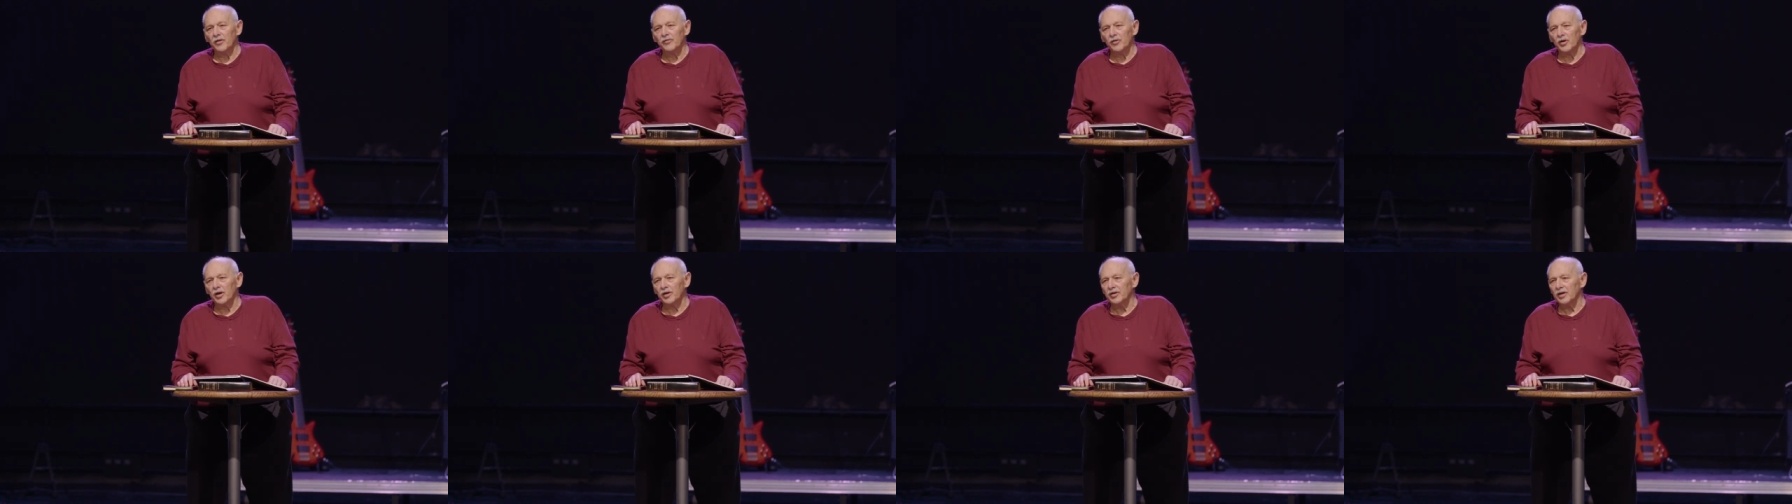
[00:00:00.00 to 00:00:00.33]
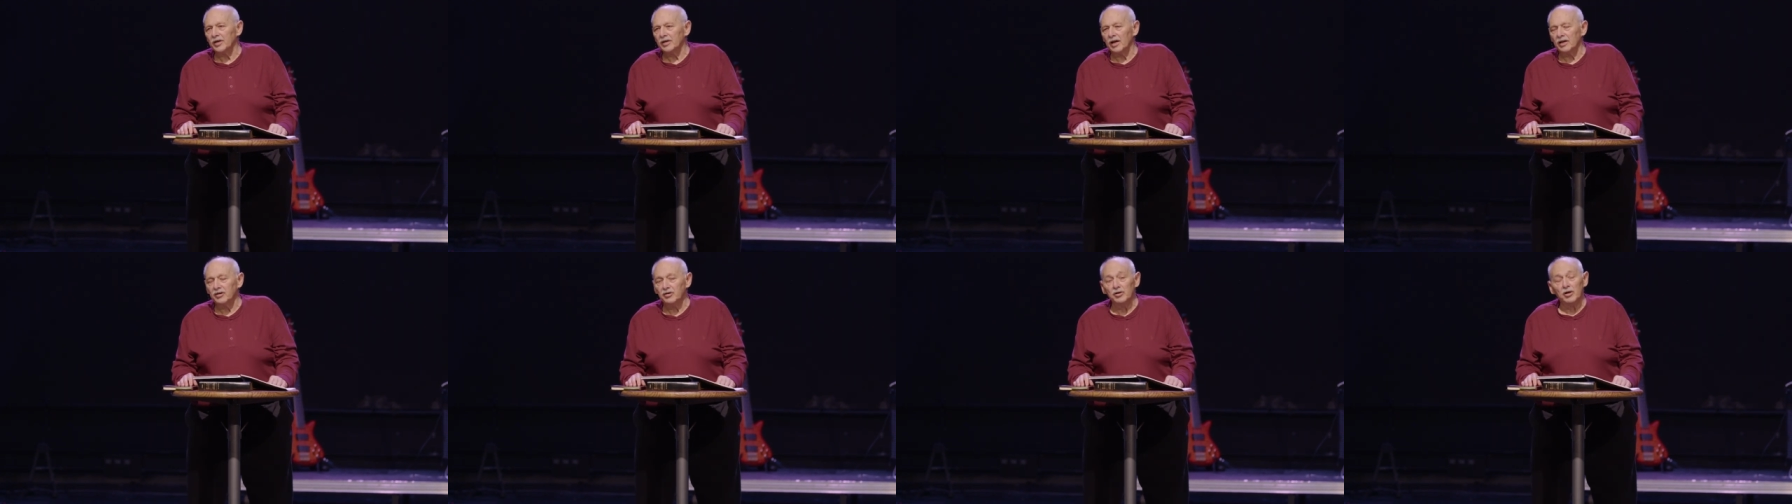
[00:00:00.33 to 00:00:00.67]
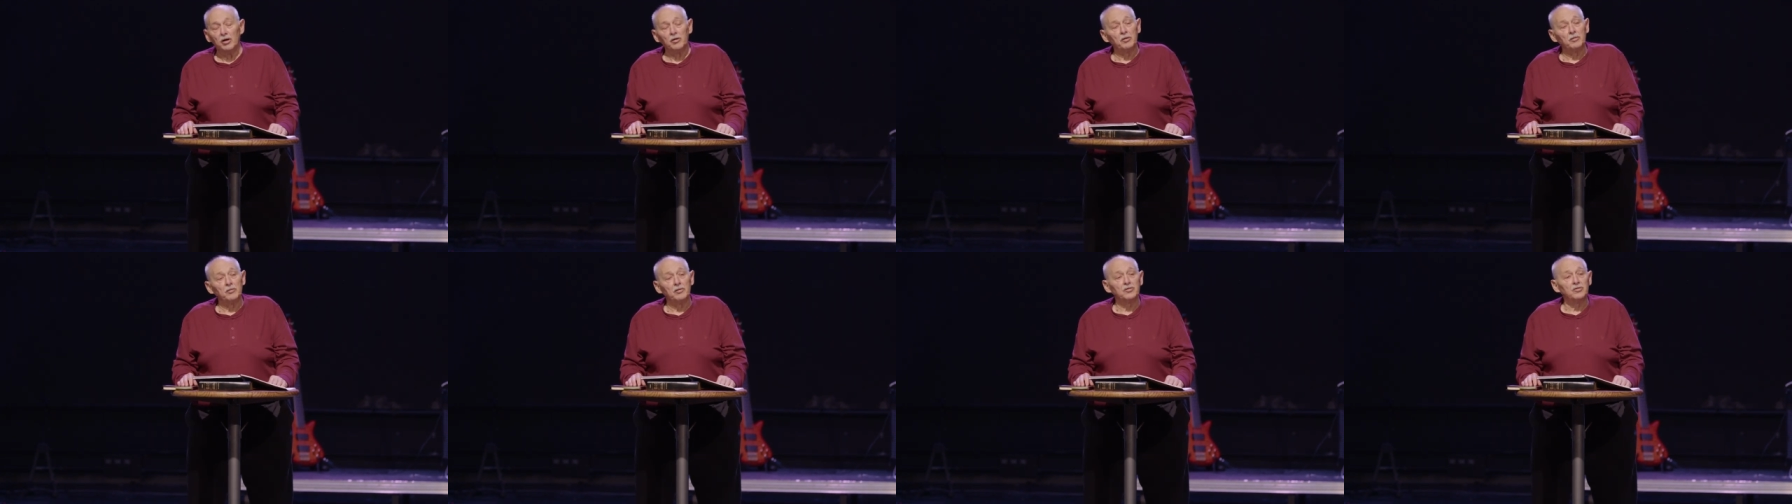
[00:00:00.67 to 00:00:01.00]
for anything tonight. You know
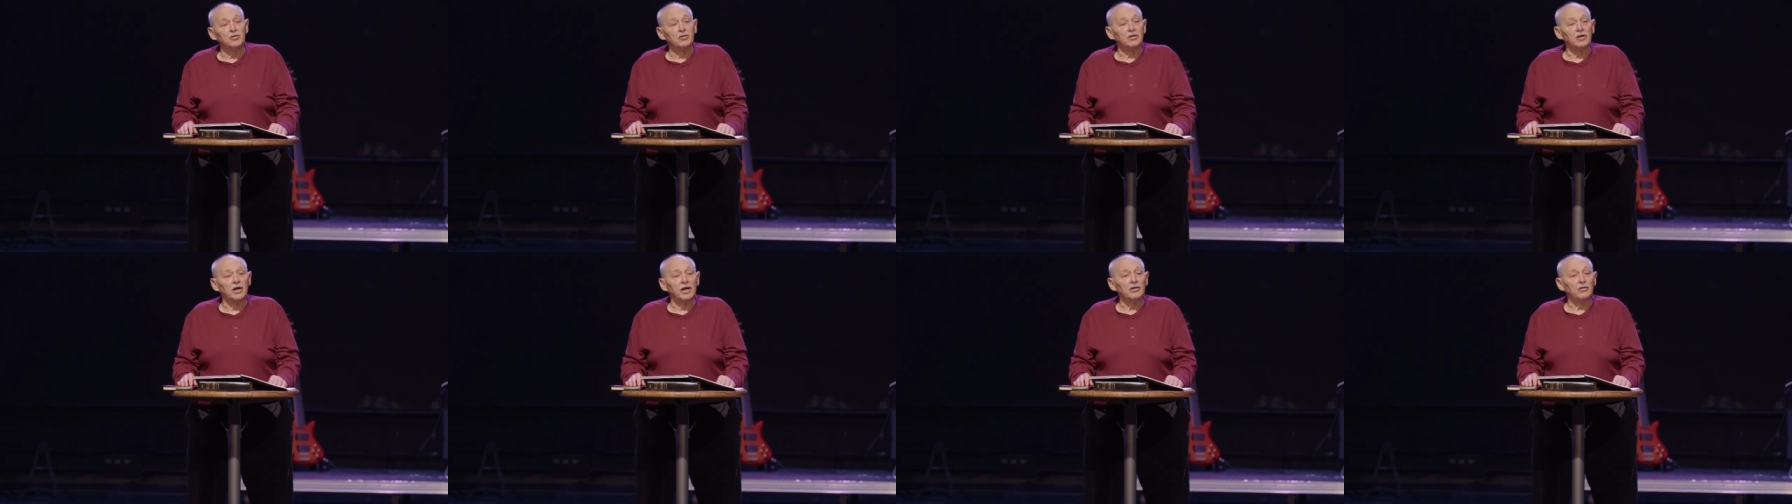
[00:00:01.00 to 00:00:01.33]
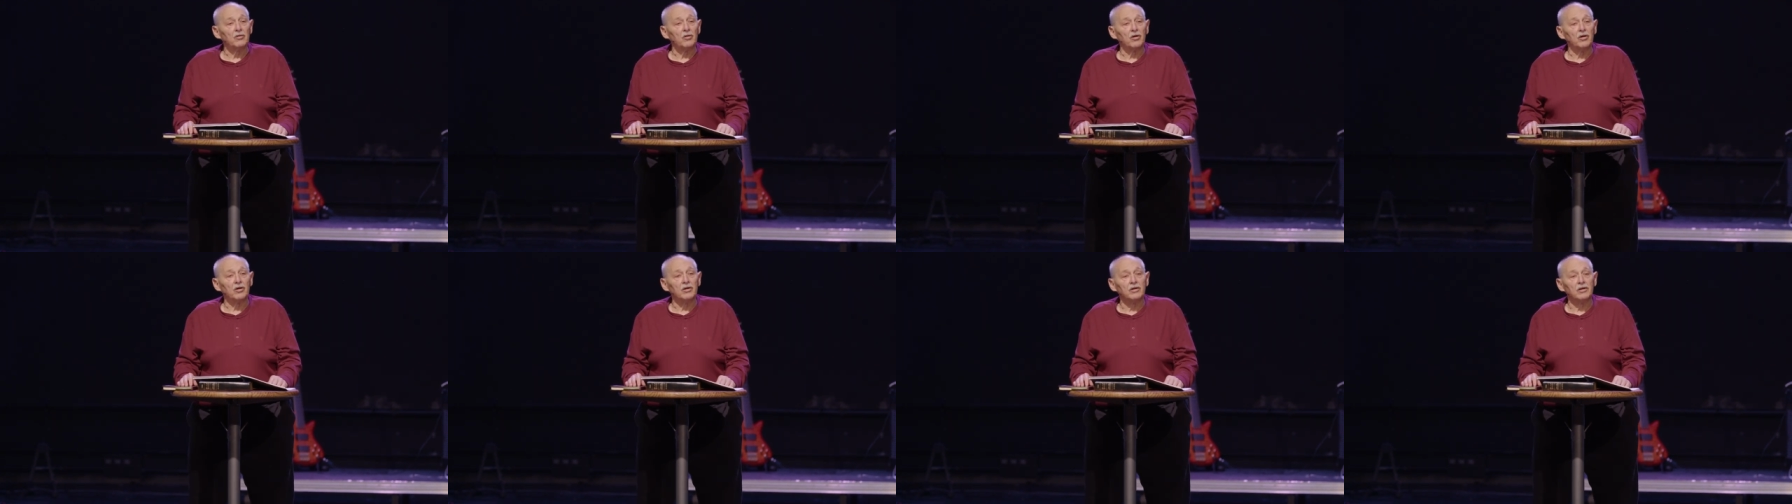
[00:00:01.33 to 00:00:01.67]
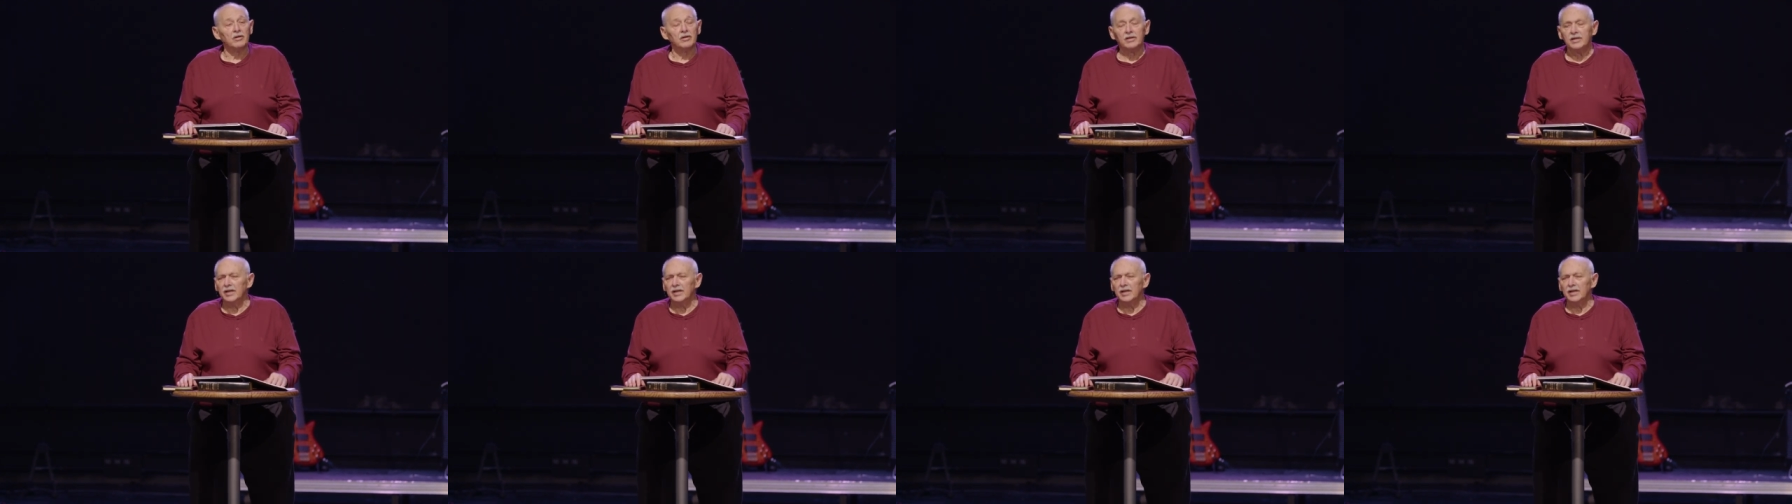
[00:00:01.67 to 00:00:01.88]
what I'm gonna do tonight, Lord?